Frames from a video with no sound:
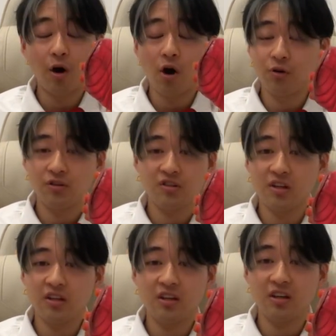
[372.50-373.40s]

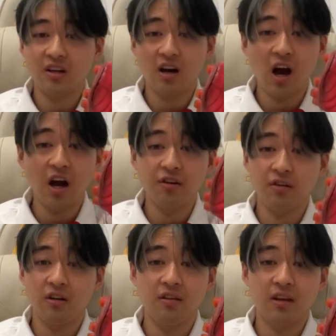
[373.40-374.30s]
honestly, I don't
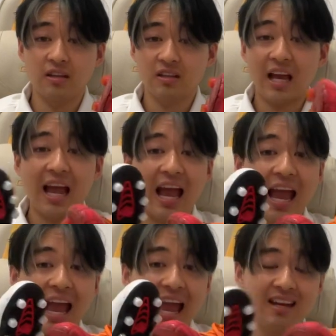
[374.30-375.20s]
think there's
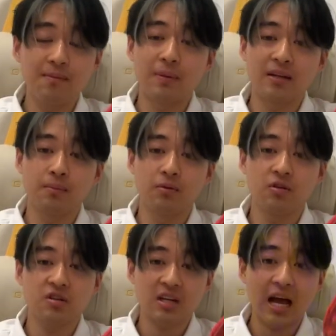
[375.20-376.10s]
any better
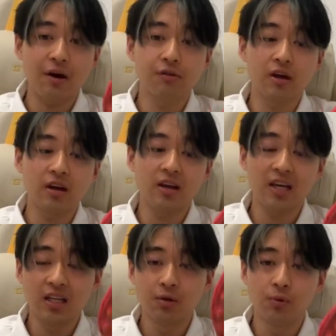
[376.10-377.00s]
boots out there
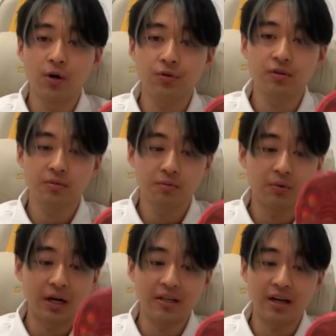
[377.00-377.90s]
in the world
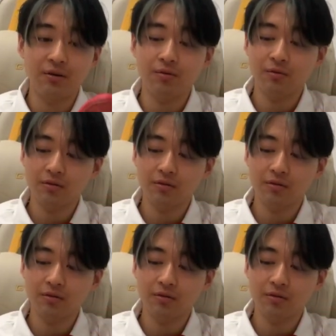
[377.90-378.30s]
right now.